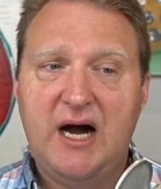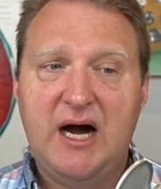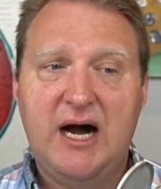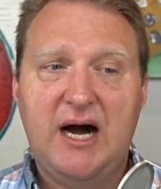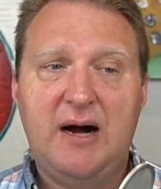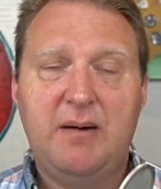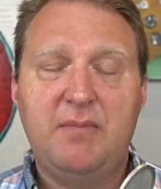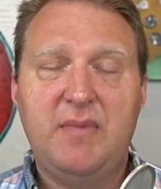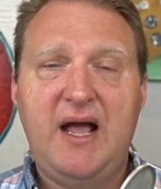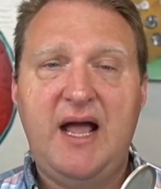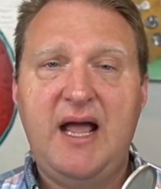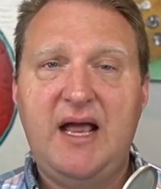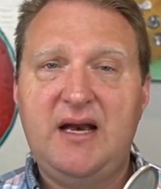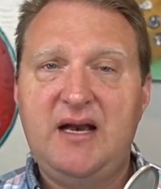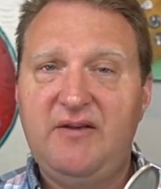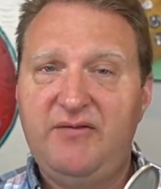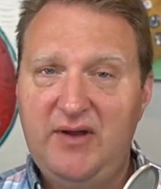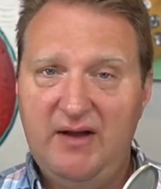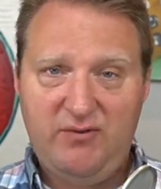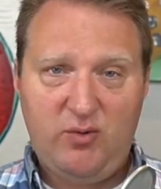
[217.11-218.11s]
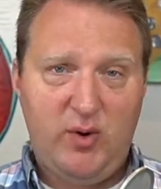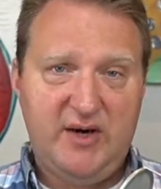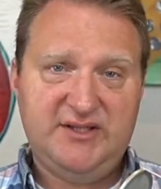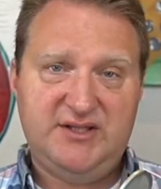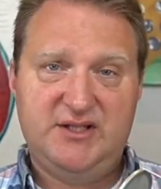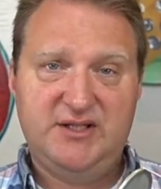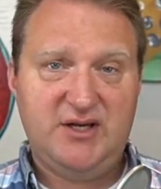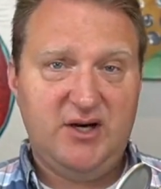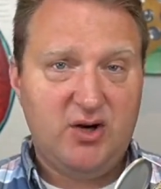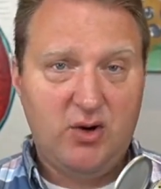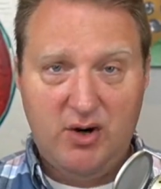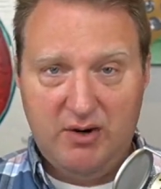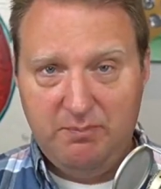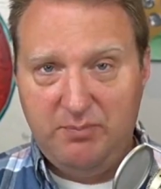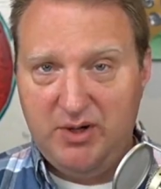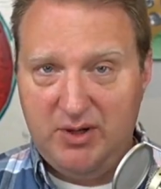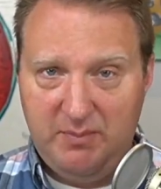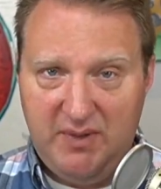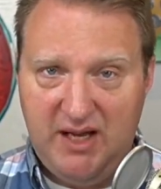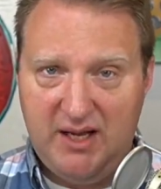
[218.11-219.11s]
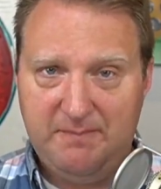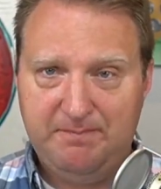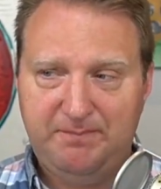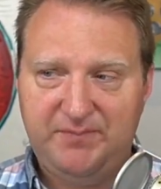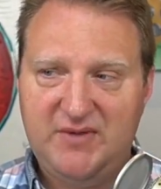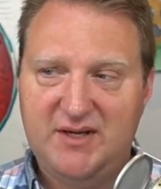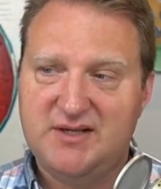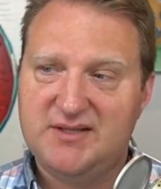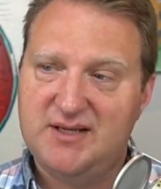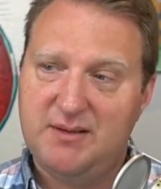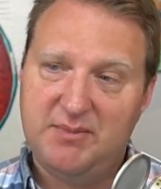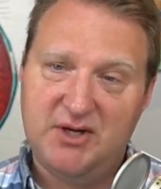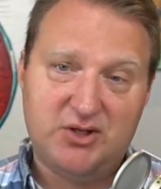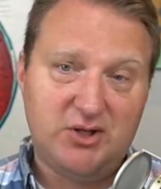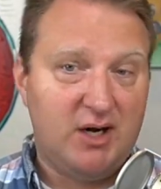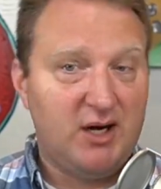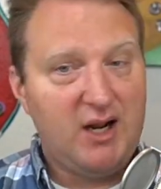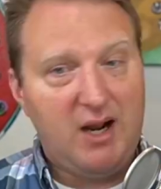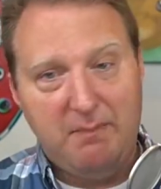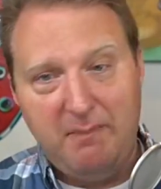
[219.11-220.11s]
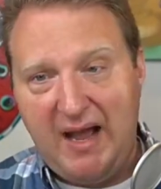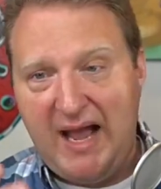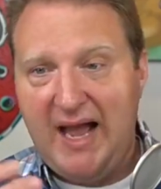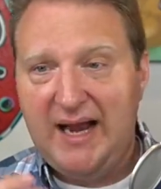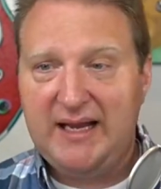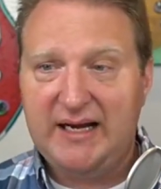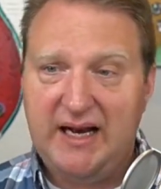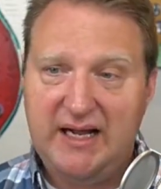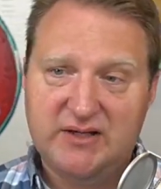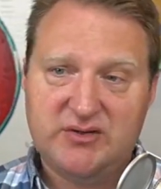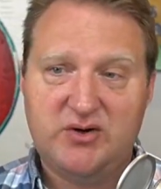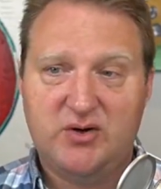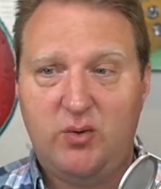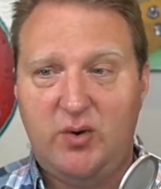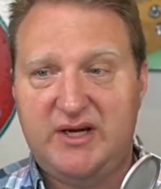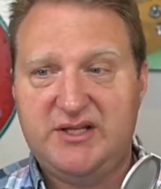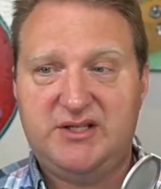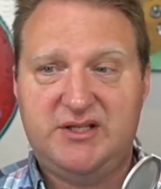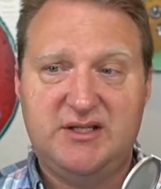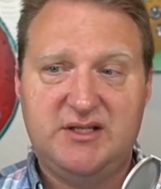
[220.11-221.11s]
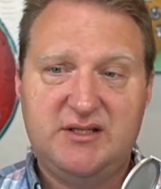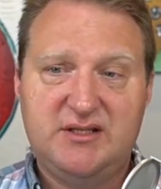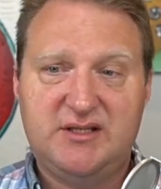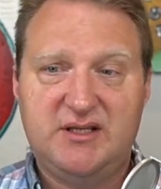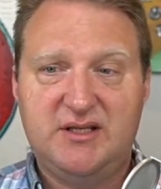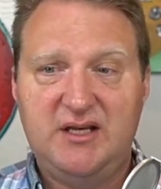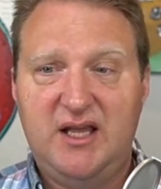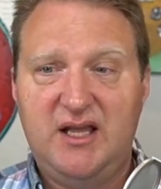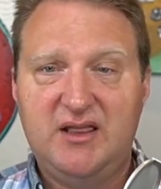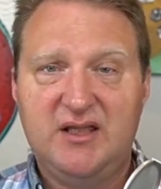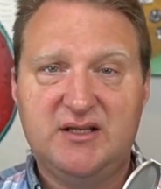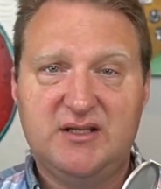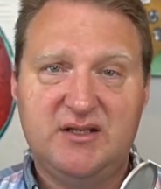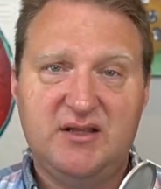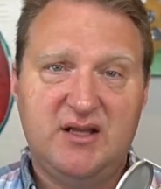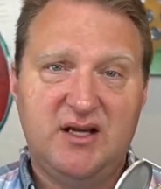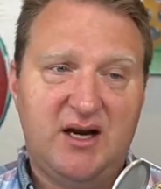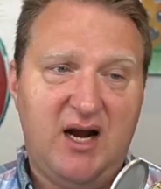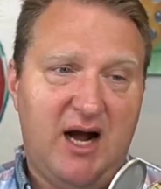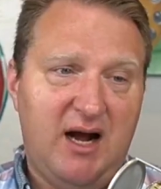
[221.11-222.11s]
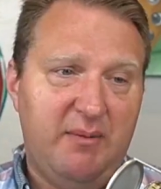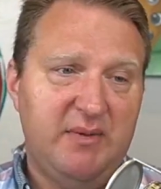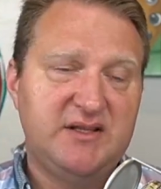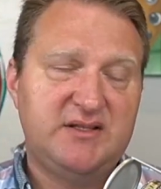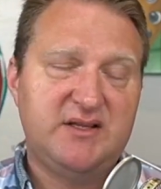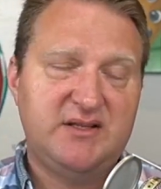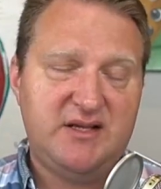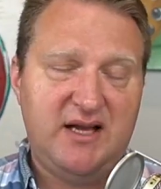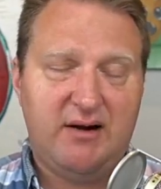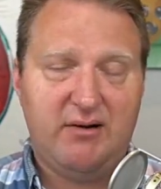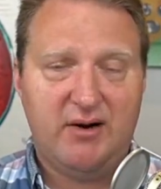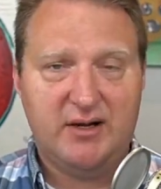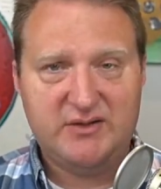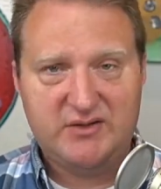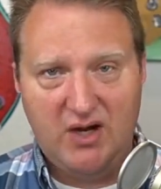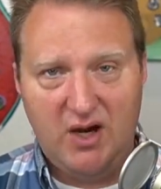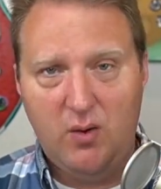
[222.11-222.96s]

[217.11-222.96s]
Um, and if you have questions there, go ahead and put them in because I'm going to try to come back and answer questions in, in the, the comments, etc.